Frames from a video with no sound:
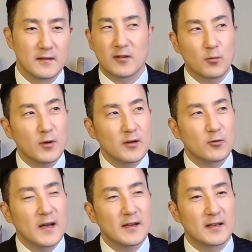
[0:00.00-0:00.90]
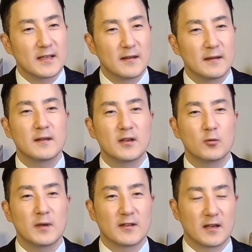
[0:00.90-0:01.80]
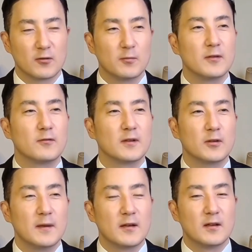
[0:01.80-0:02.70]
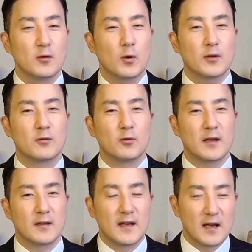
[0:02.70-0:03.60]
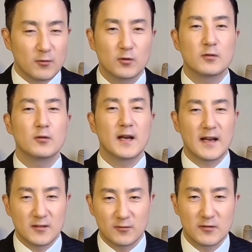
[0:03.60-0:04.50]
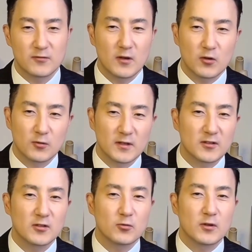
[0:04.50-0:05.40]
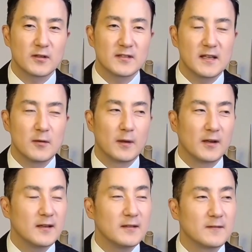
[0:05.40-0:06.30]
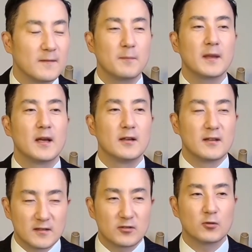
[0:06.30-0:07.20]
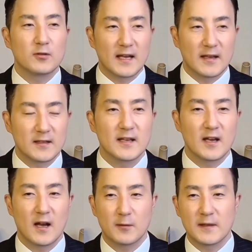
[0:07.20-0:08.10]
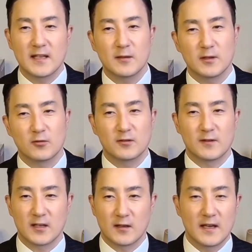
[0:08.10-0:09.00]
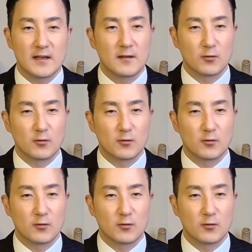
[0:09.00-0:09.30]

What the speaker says: To put it grandly, the U.S. government fundamentally wants private capital to actively flow into the real estate market, because through that the economy can be revitalized.